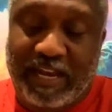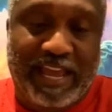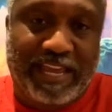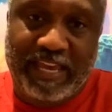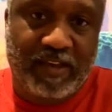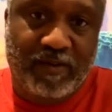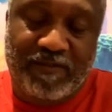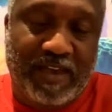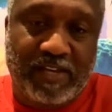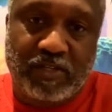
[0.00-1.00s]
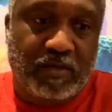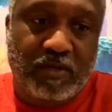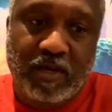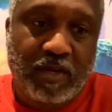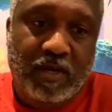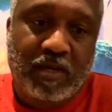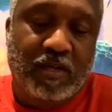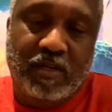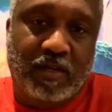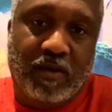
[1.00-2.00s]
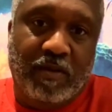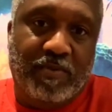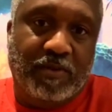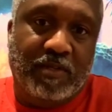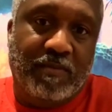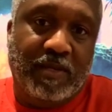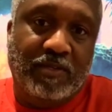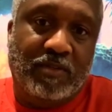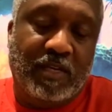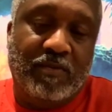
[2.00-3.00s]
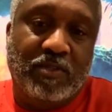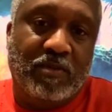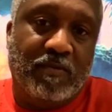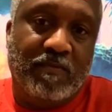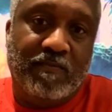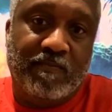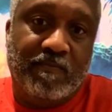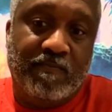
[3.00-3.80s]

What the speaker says: in a ill fashion, the only person that made you sick was you.